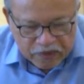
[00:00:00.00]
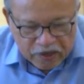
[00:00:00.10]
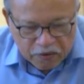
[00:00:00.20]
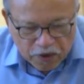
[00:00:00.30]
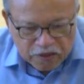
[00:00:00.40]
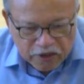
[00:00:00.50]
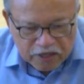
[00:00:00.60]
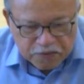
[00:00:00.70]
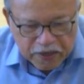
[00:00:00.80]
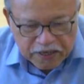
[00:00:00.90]
want to
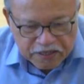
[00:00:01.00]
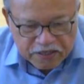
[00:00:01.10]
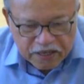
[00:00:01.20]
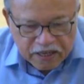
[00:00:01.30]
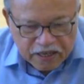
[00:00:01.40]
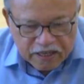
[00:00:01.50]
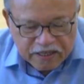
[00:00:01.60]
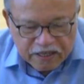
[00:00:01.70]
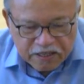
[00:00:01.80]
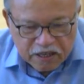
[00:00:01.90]
explain, is
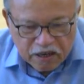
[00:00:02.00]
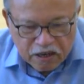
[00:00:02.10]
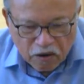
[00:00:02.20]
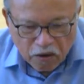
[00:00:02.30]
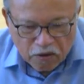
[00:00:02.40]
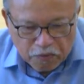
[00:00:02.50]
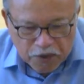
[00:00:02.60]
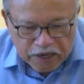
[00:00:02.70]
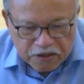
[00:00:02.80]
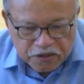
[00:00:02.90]
it is on
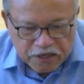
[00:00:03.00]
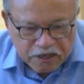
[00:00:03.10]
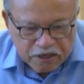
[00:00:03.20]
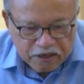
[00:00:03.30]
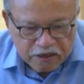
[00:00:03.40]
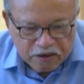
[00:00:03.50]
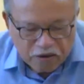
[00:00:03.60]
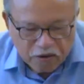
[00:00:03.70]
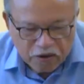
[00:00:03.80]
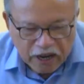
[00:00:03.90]
medicine,
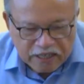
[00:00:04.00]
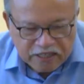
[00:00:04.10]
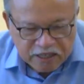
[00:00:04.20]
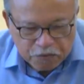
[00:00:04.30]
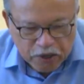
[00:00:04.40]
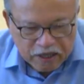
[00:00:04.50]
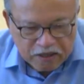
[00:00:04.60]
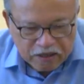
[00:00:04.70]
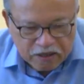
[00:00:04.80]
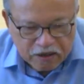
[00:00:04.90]
on azimat,
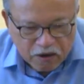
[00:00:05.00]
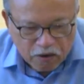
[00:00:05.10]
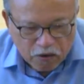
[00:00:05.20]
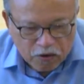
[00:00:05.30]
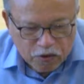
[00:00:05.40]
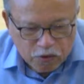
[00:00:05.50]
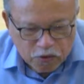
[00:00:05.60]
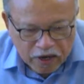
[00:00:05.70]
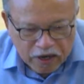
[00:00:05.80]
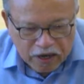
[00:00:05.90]
on
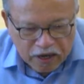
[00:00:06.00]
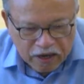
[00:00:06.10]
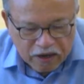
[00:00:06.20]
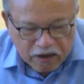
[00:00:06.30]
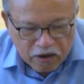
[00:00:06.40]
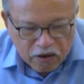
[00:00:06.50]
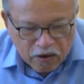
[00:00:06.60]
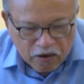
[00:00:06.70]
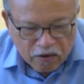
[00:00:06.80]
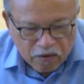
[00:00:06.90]
dua,
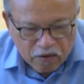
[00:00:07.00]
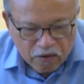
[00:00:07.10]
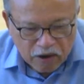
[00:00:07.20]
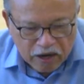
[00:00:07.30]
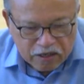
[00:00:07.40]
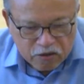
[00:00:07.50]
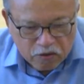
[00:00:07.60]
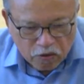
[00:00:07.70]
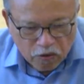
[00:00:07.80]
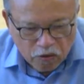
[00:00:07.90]
on
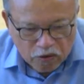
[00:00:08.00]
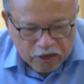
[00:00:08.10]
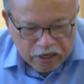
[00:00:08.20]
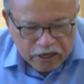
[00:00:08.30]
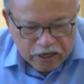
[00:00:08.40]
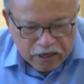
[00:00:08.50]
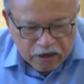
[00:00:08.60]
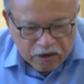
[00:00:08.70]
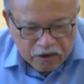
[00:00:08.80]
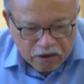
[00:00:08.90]
astrology,
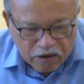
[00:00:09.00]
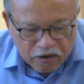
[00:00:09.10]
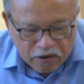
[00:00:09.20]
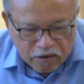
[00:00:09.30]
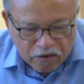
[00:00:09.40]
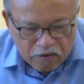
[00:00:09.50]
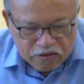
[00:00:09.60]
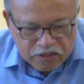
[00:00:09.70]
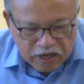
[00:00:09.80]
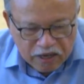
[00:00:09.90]
on
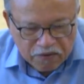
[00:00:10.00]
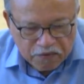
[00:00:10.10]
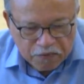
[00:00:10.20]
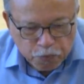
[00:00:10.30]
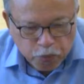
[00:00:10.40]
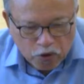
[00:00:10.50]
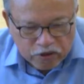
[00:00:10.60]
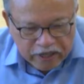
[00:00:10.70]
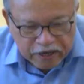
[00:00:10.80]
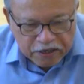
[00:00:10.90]
self
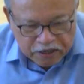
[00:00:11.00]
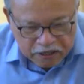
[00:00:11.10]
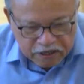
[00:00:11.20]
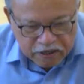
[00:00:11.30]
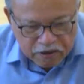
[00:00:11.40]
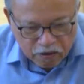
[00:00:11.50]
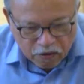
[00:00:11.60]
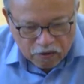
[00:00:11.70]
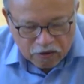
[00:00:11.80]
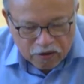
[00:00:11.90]
protection
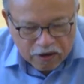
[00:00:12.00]
or